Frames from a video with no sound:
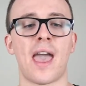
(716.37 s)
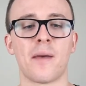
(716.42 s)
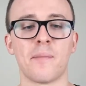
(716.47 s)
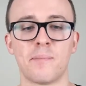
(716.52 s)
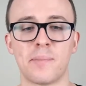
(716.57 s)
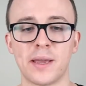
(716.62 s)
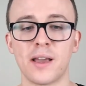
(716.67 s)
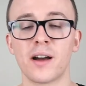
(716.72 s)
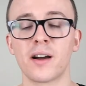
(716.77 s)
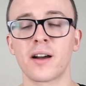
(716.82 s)

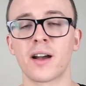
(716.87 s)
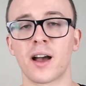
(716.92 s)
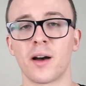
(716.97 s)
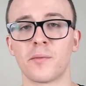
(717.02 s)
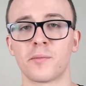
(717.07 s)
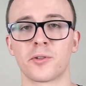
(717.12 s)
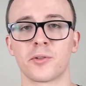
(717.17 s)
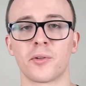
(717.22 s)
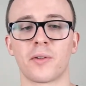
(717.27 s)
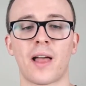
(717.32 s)
Be
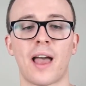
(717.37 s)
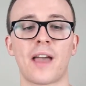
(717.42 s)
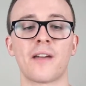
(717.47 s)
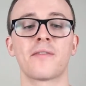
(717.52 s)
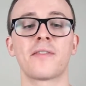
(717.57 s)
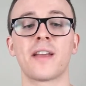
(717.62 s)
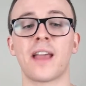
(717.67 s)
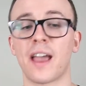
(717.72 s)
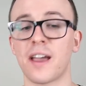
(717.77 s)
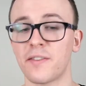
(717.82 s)
uncomfortable
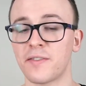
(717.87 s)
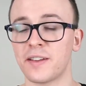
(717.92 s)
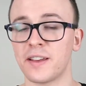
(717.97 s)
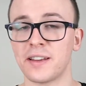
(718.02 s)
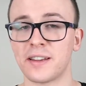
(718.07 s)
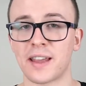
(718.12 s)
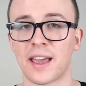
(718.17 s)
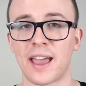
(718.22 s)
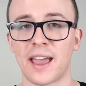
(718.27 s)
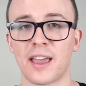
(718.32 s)
every effing
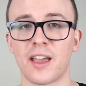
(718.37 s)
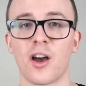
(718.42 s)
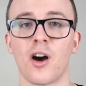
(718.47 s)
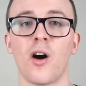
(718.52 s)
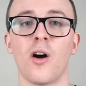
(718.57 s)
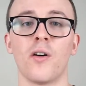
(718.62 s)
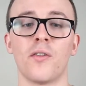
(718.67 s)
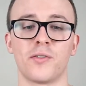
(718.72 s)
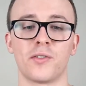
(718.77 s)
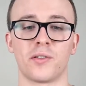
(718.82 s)
day
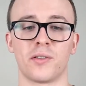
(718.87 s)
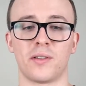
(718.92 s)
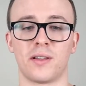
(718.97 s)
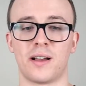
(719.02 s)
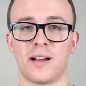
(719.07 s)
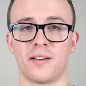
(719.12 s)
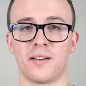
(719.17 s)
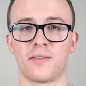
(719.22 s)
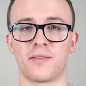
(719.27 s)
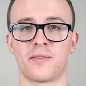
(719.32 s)
of your
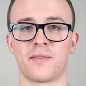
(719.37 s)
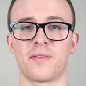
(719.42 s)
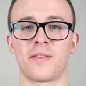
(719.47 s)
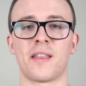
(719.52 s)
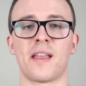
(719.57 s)
life.